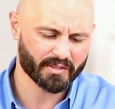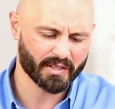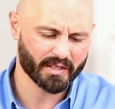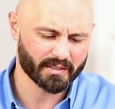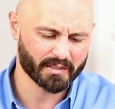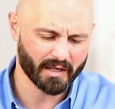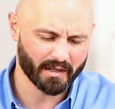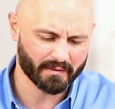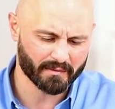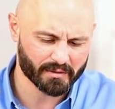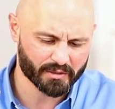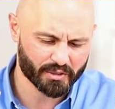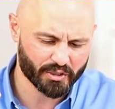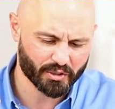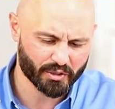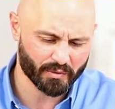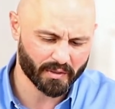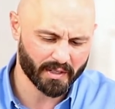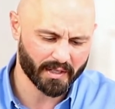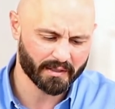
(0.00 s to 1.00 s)
that govern
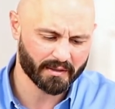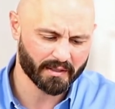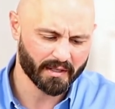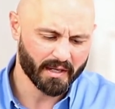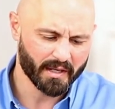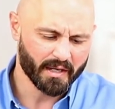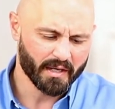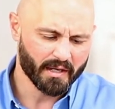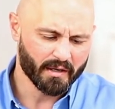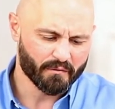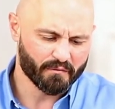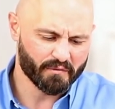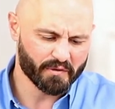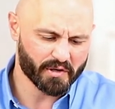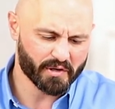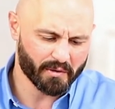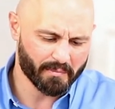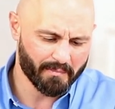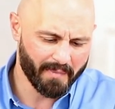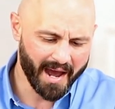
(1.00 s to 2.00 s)
strength for
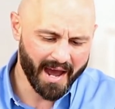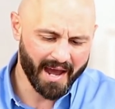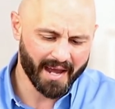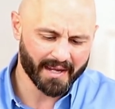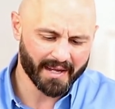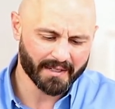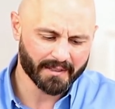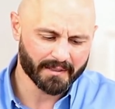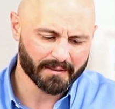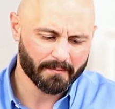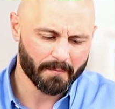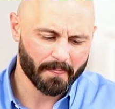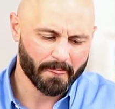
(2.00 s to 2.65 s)
your mind.